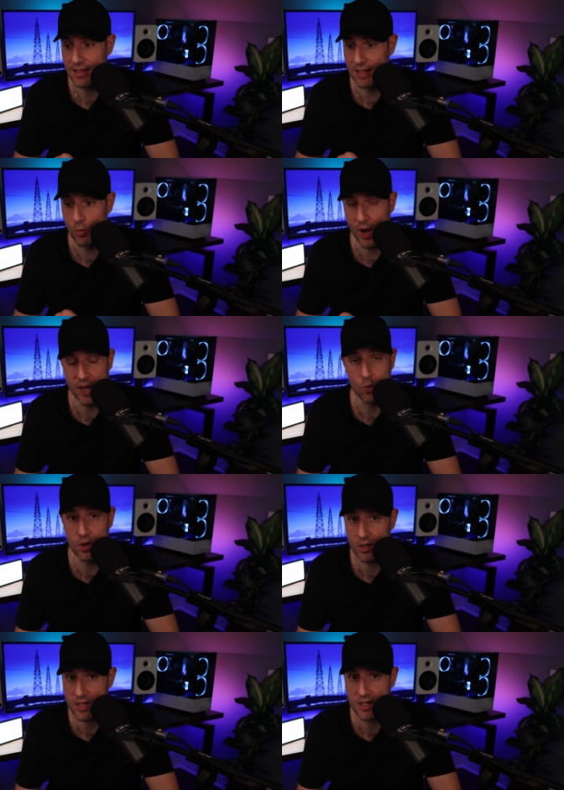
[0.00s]
The way it
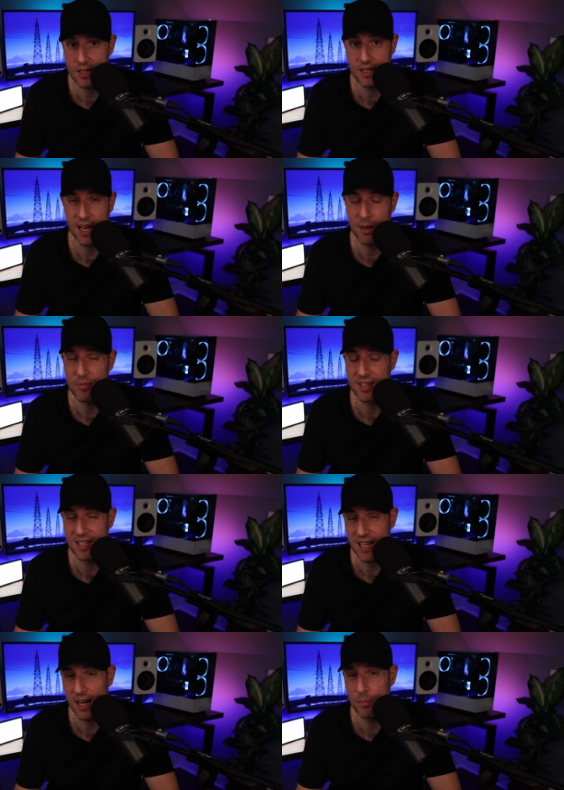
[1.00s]
works is the same. The
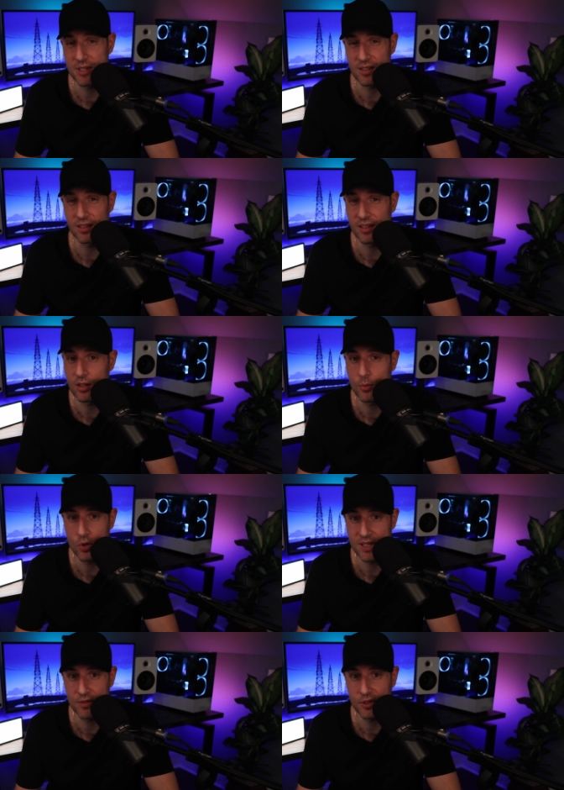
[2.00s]
setup is a little
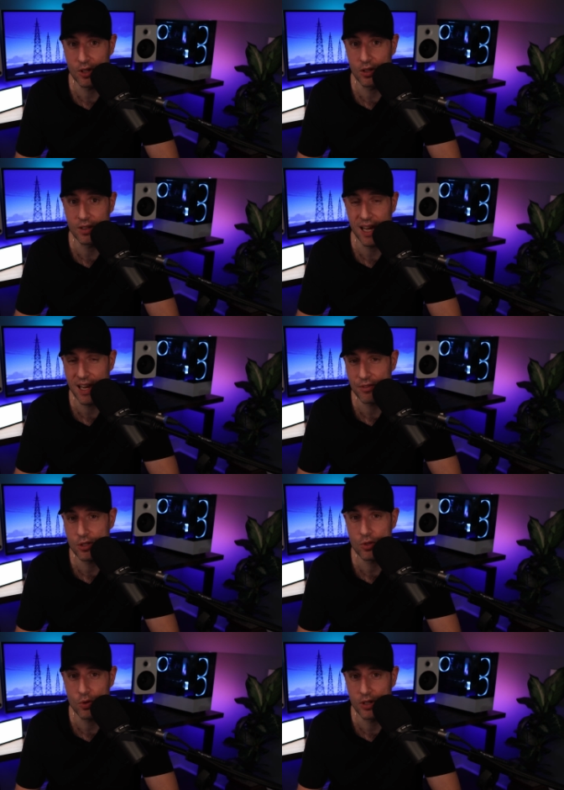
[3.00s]
more difficult. I have a
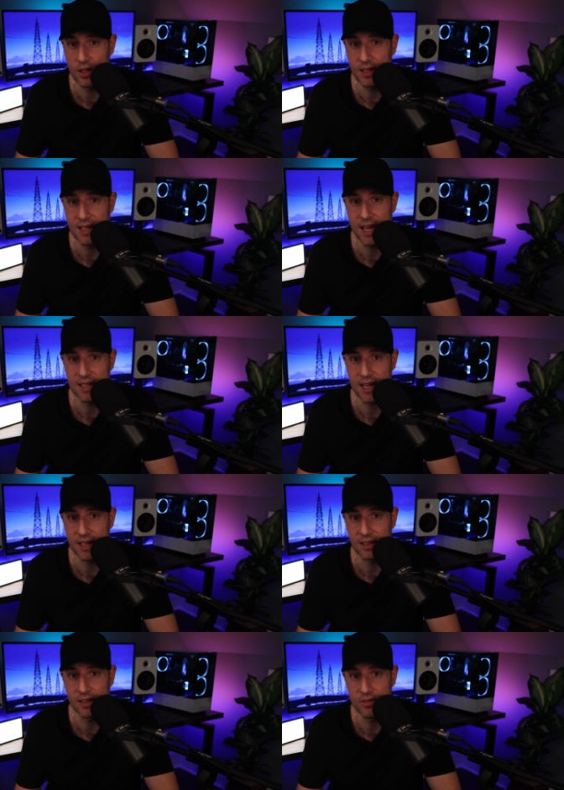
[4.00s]
tutorial on that that I
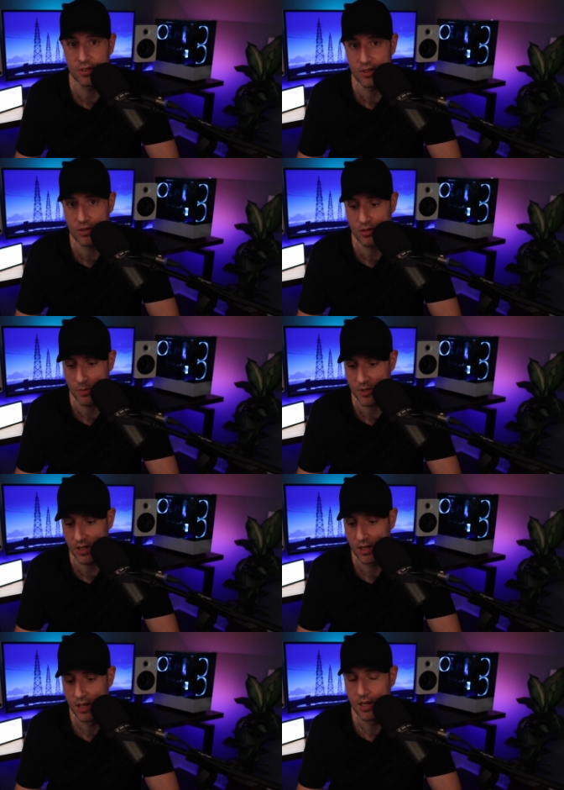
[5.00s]
could leave in the
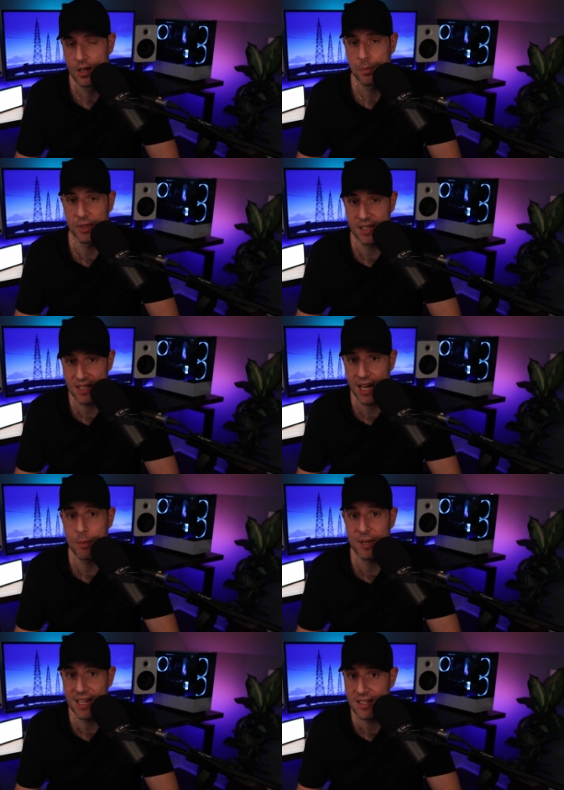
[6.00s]
description, but the
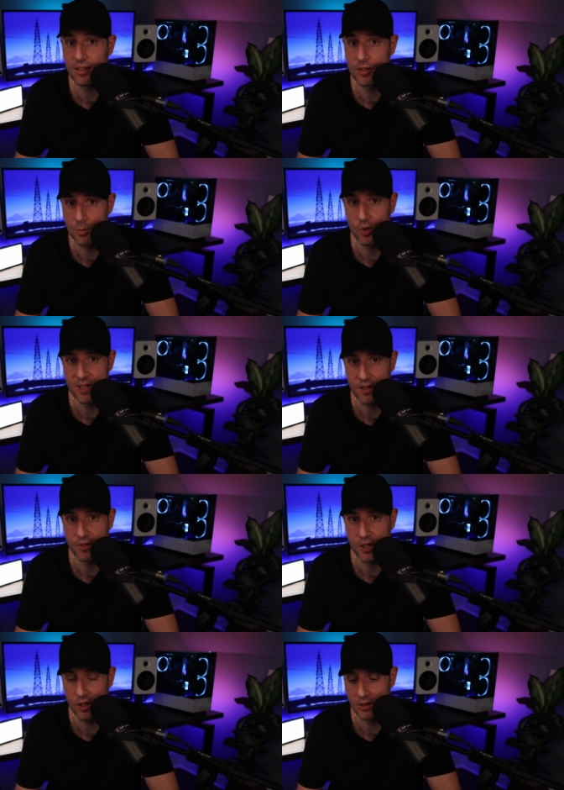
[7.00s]
setup is a little more
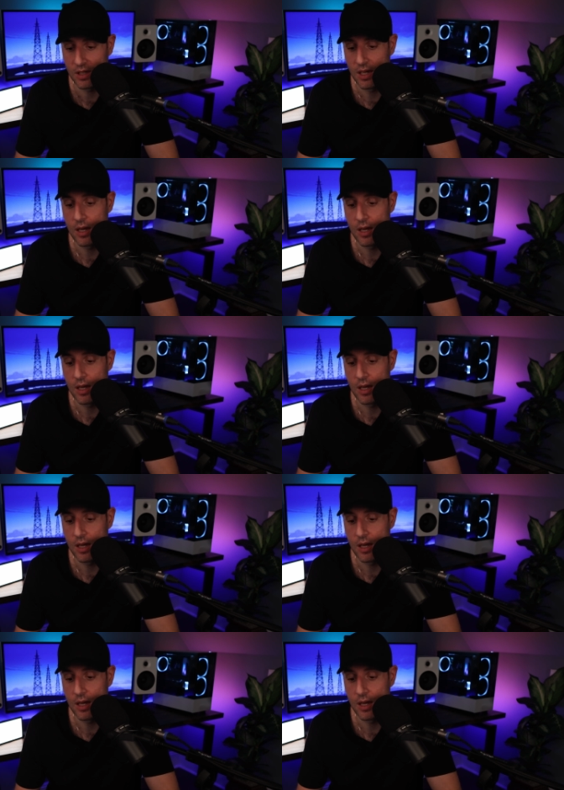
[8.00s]
difficult